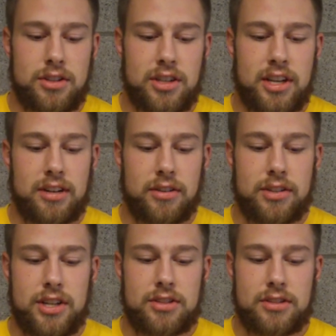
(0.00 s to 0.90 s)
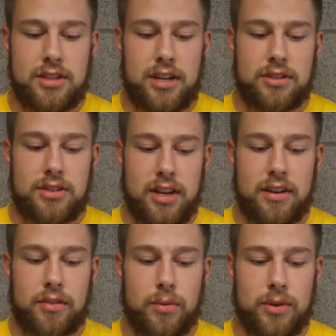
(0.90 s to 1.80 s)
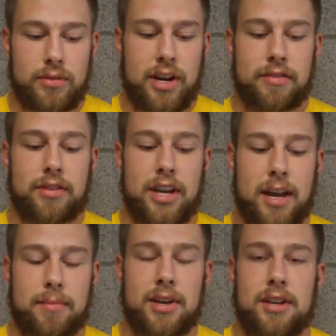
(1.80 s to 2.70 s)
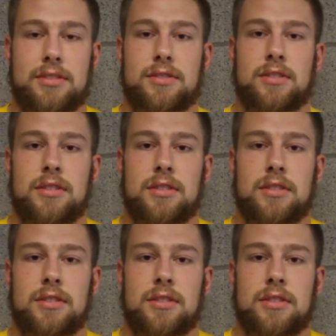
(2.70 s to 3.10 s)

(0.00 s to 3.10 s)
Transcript: just getting our rotations down, just getting everyone ready for game days.